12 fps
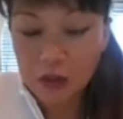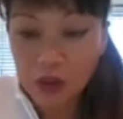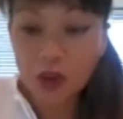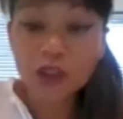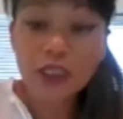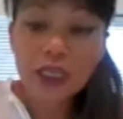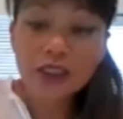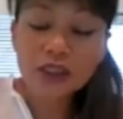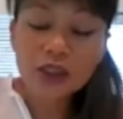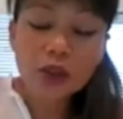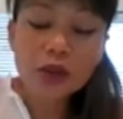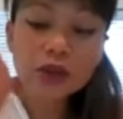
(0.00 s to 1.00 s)
because they are
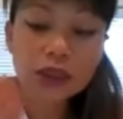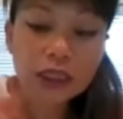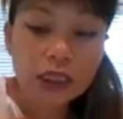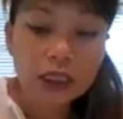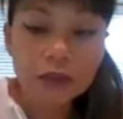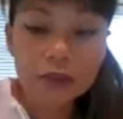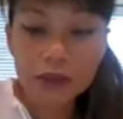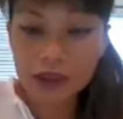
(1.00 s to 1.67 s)
so deep